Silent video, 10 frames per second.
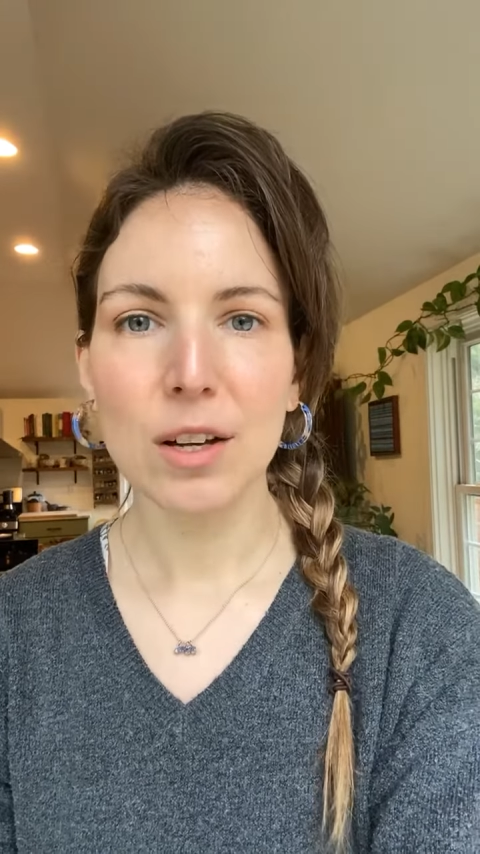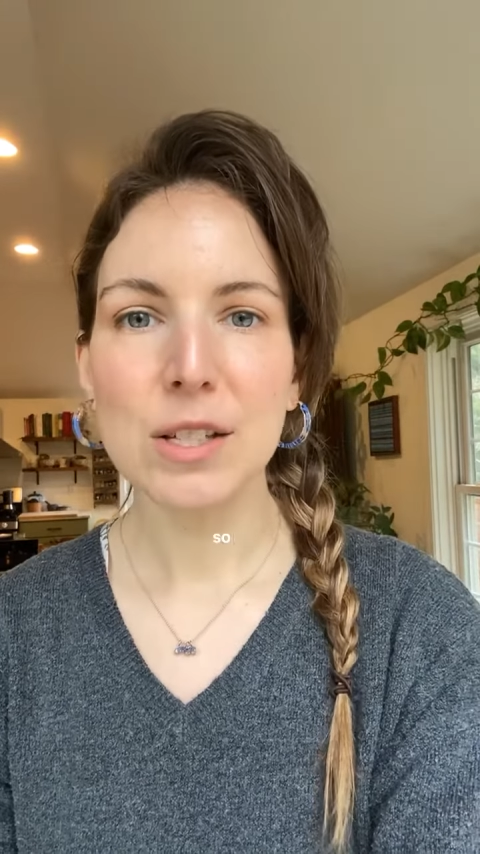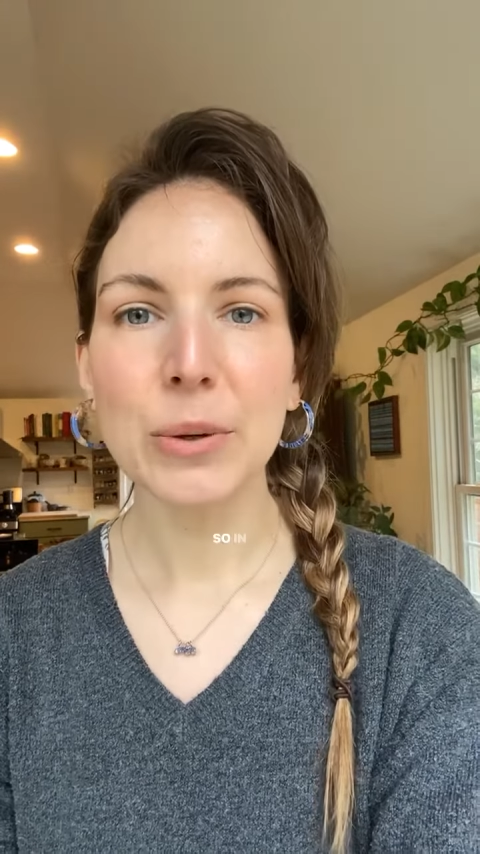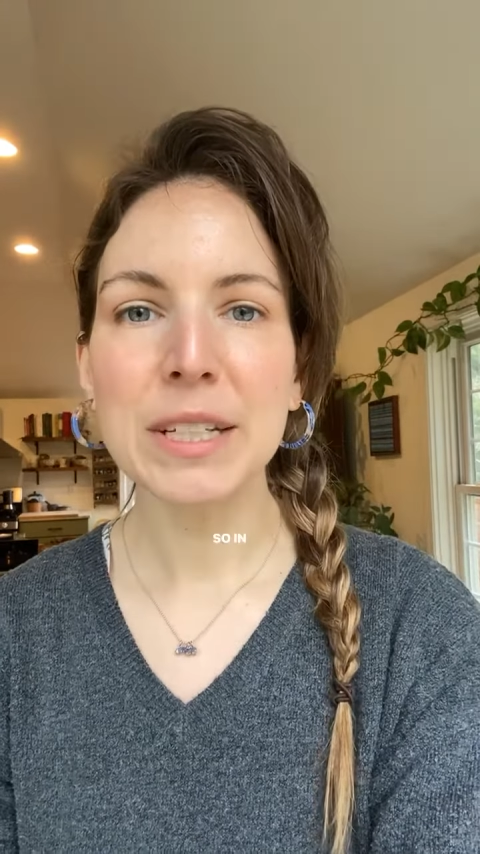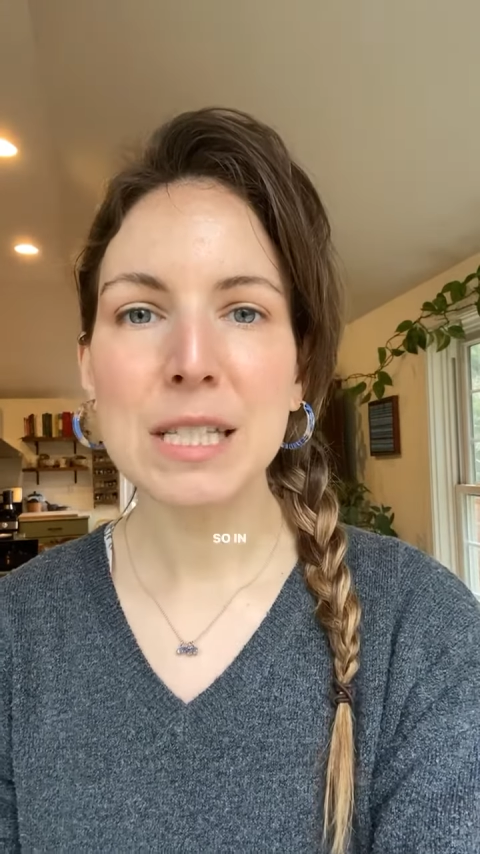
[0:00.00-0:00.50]

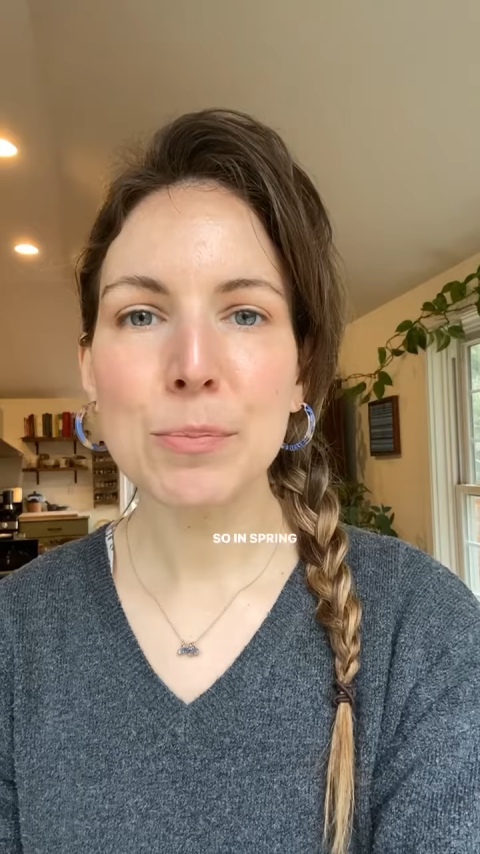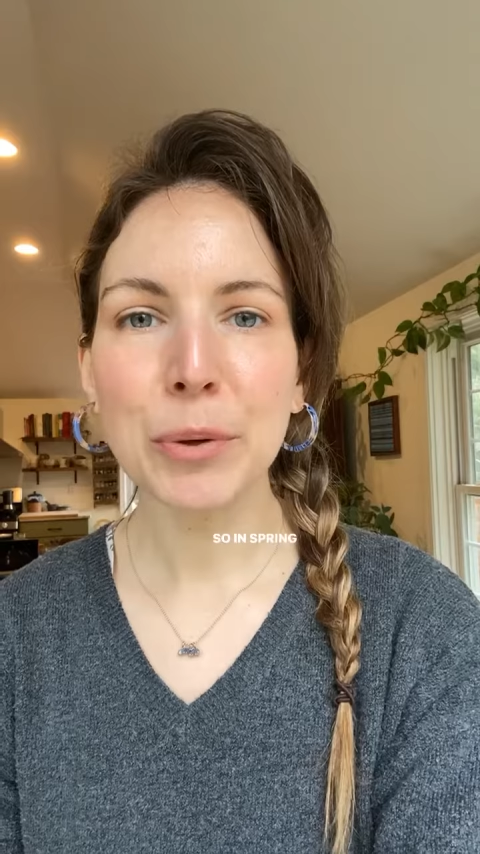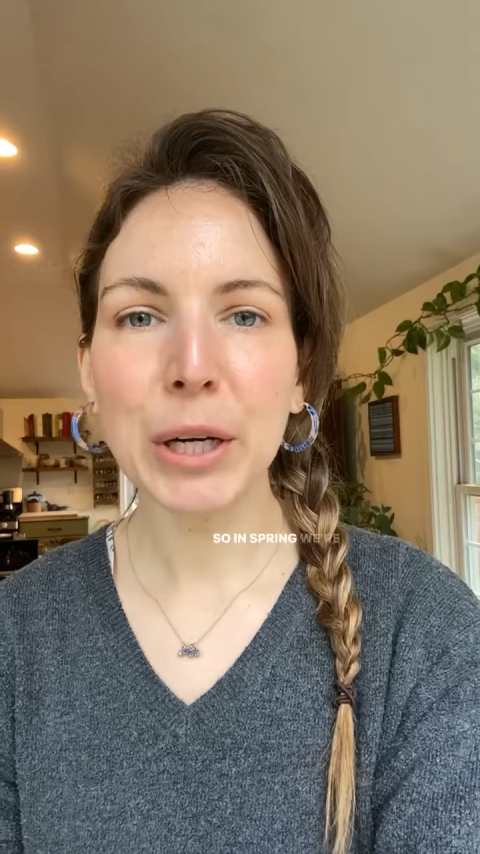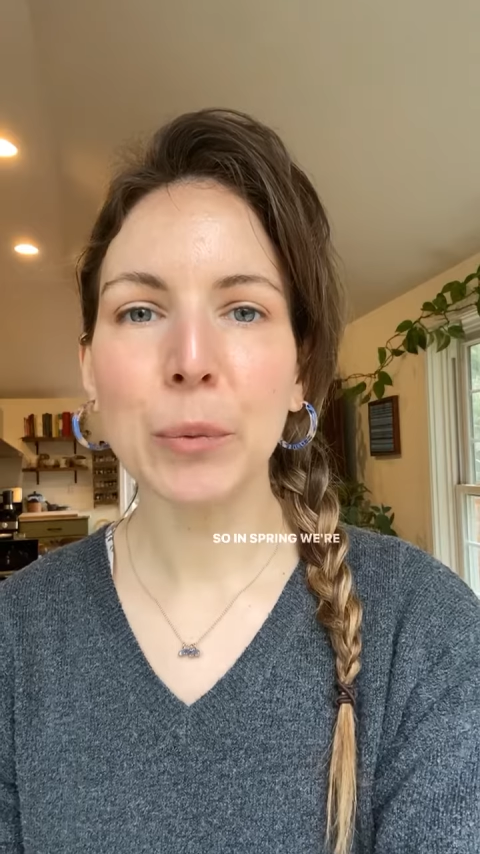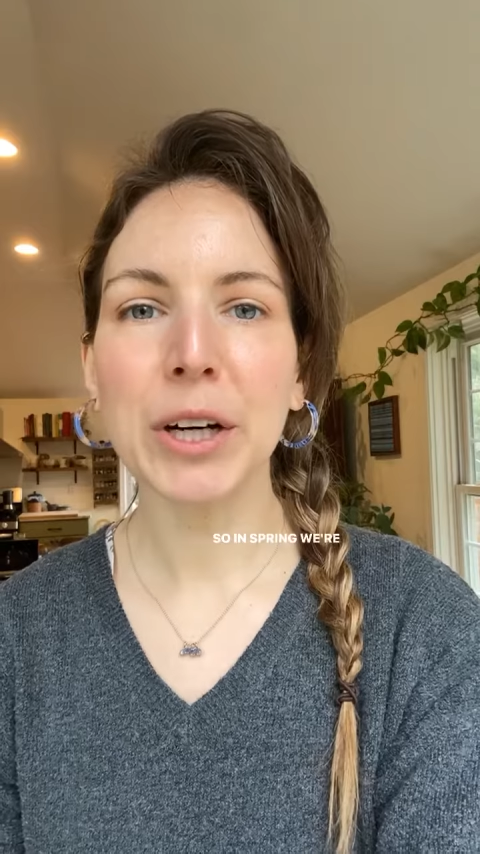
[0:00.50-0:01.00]
So in
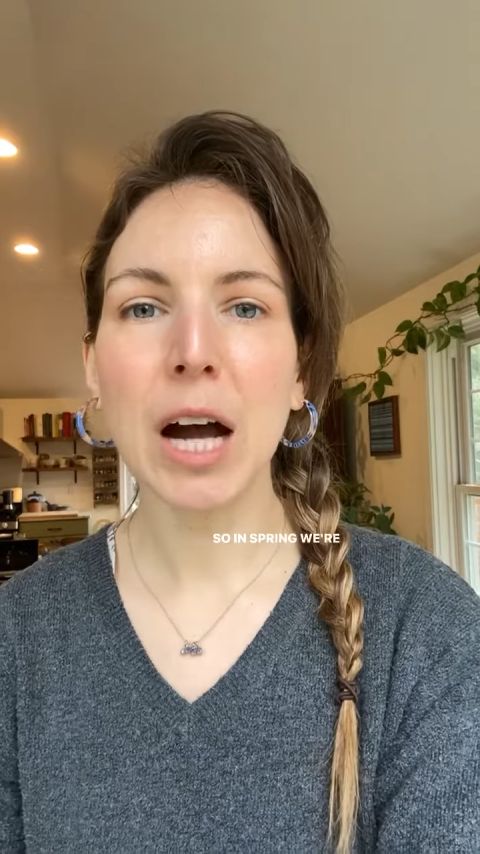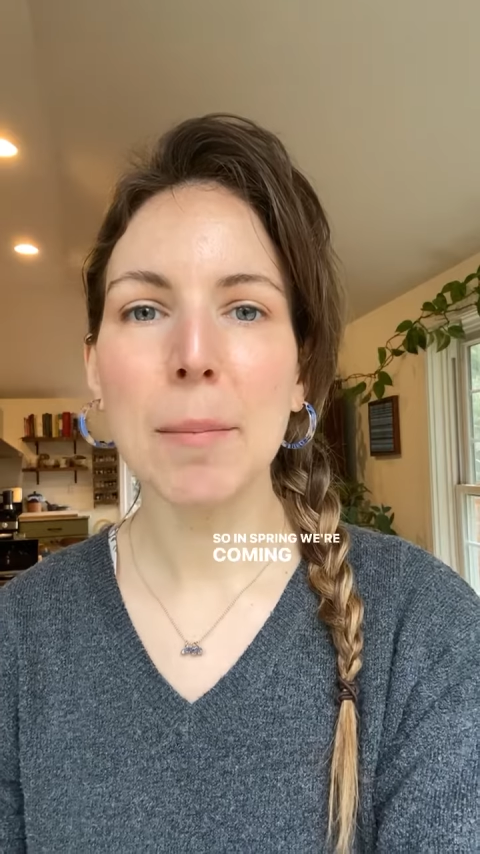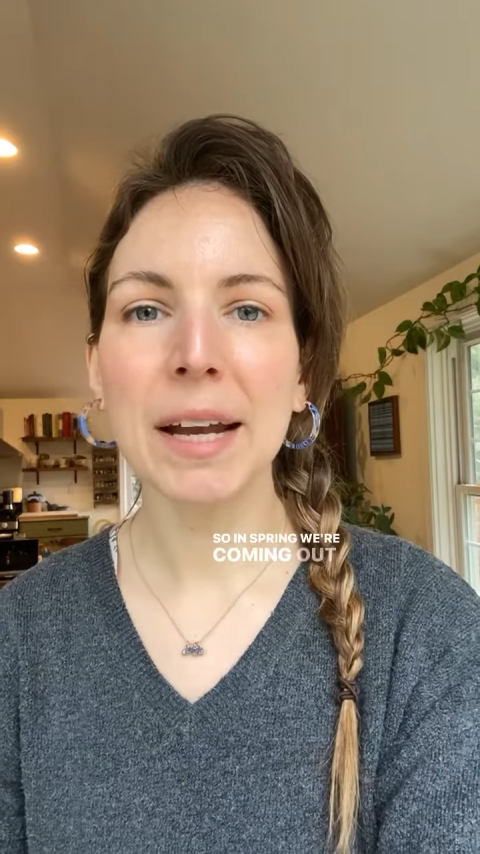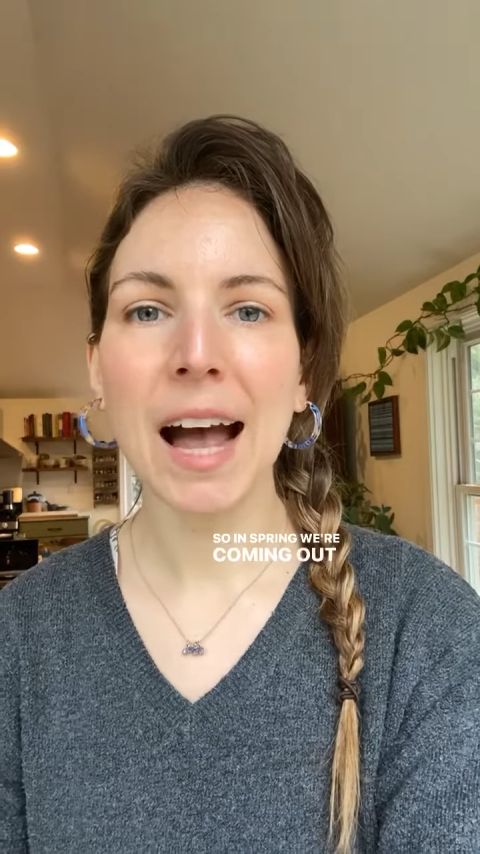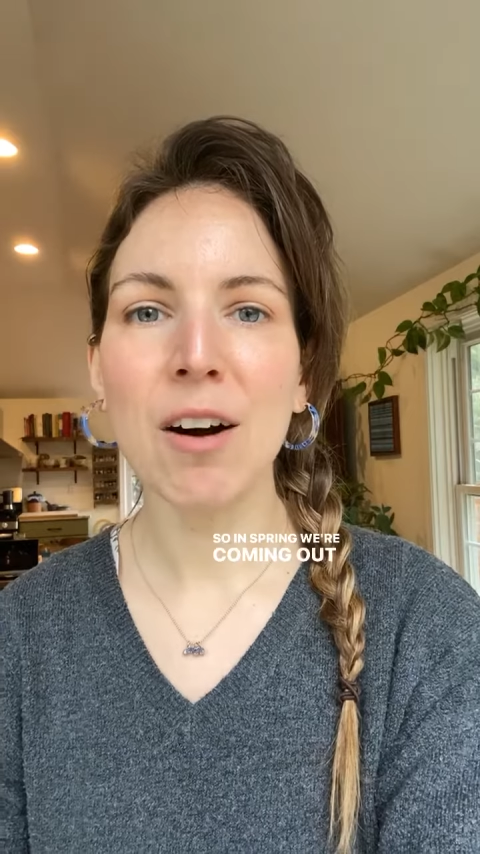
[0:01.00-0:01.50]
spring, we're
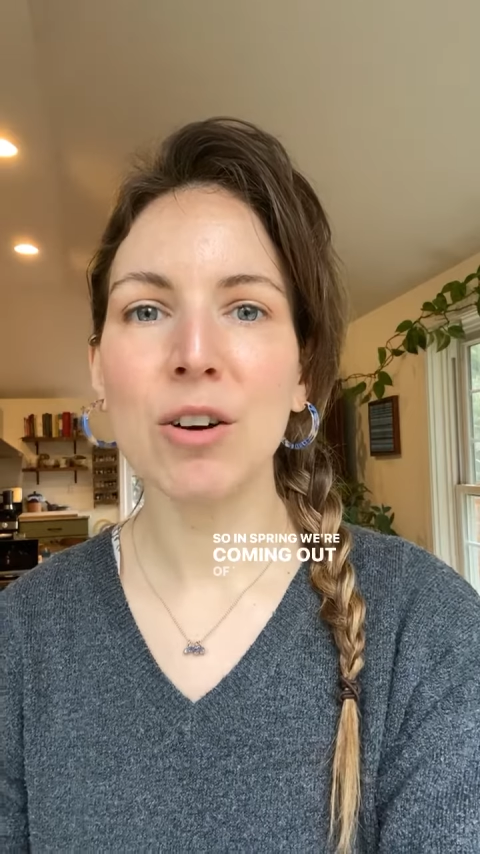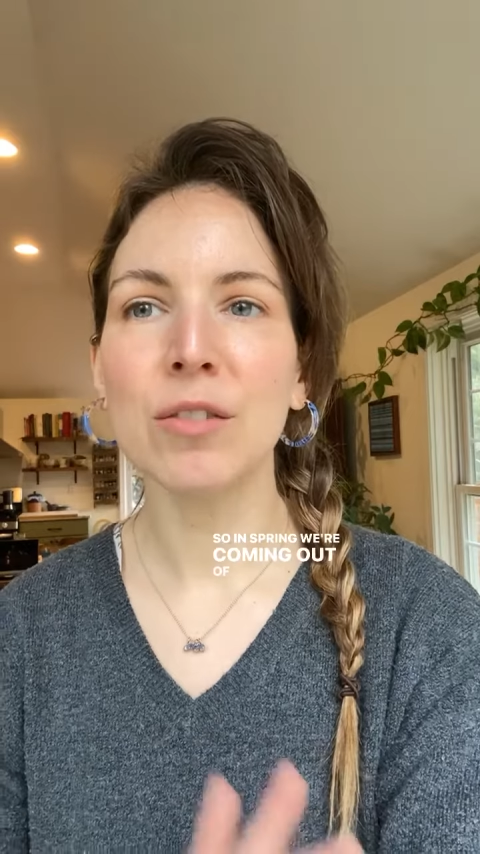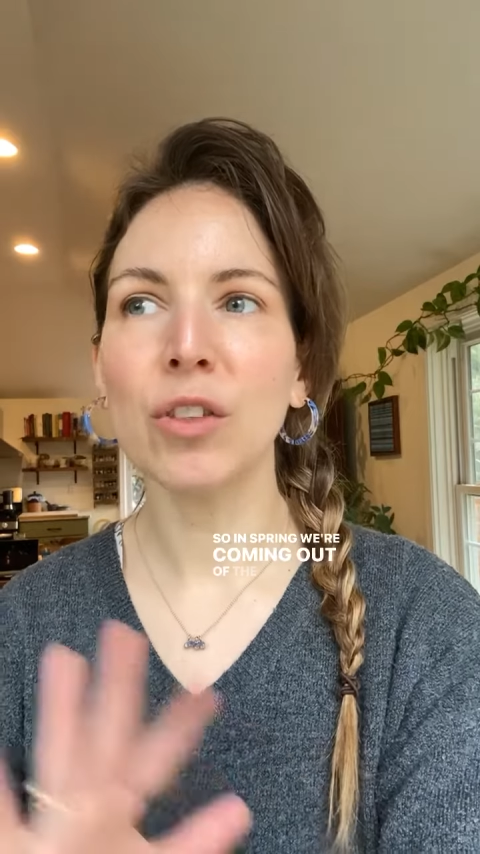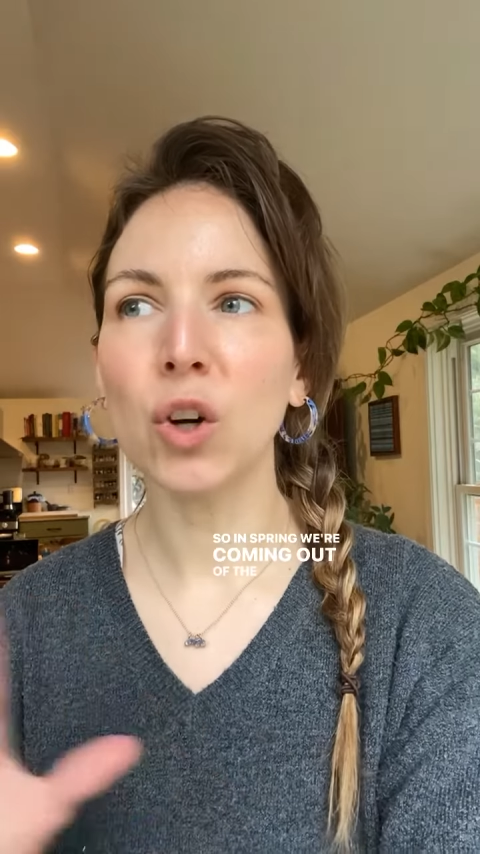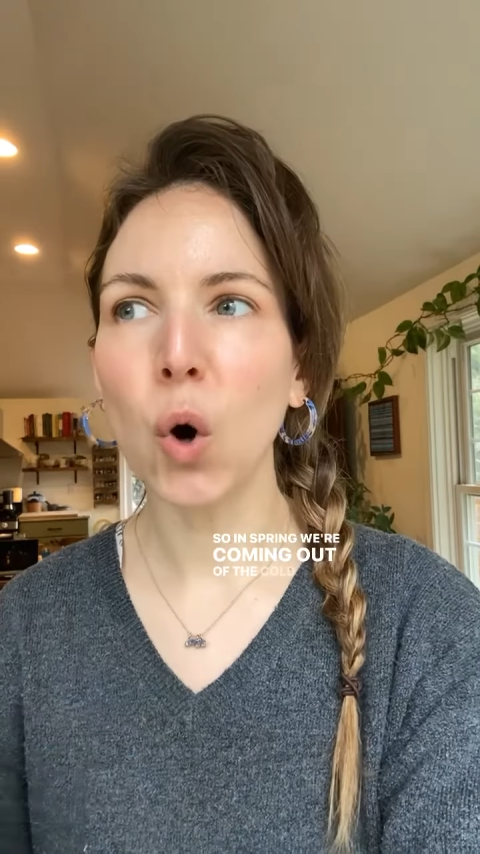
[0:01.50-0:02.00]
coming out
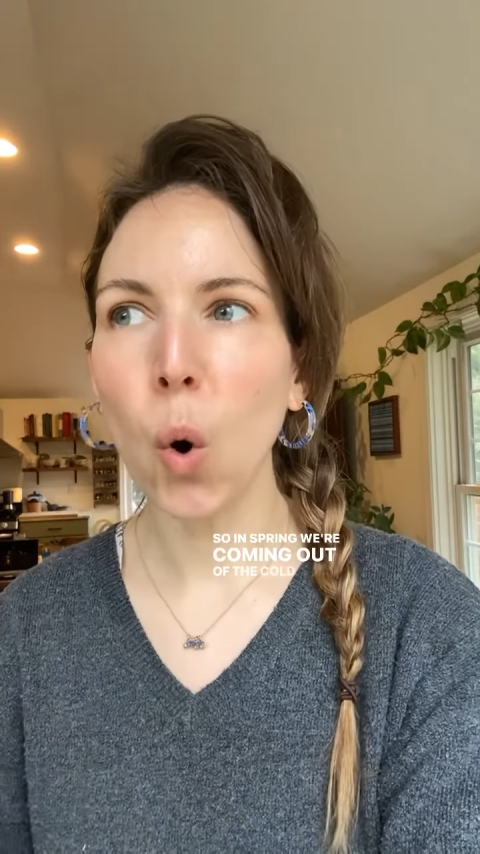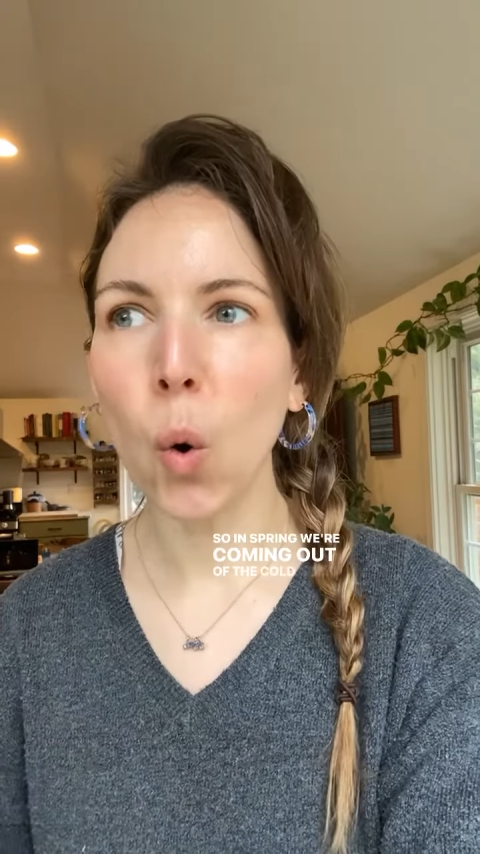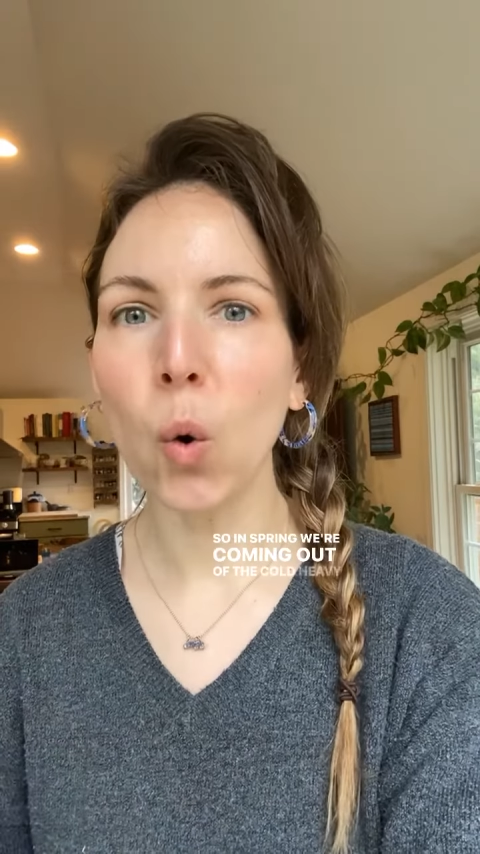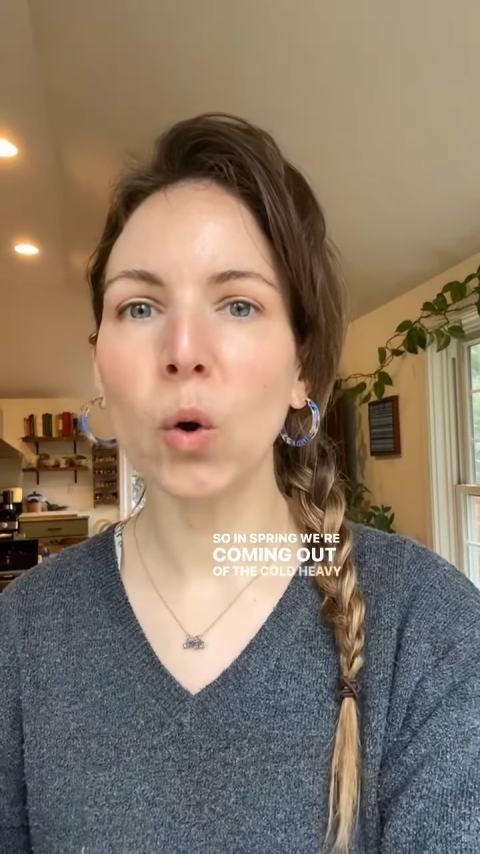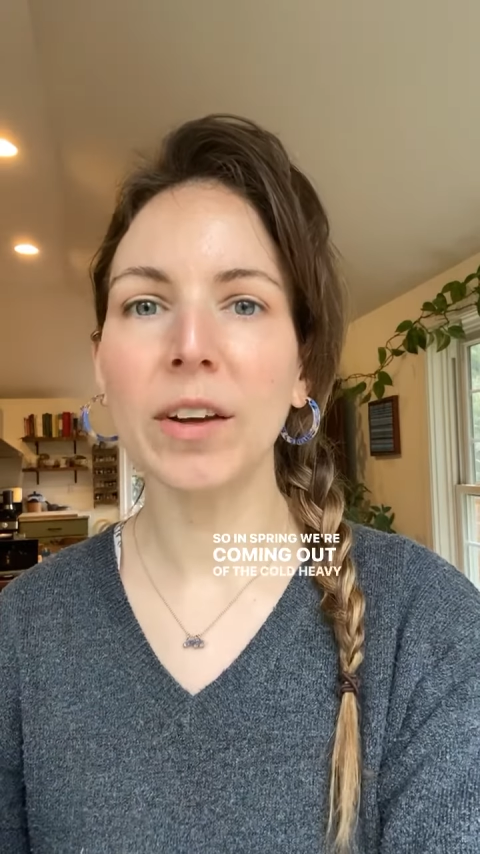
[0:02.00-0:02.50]
of the cold,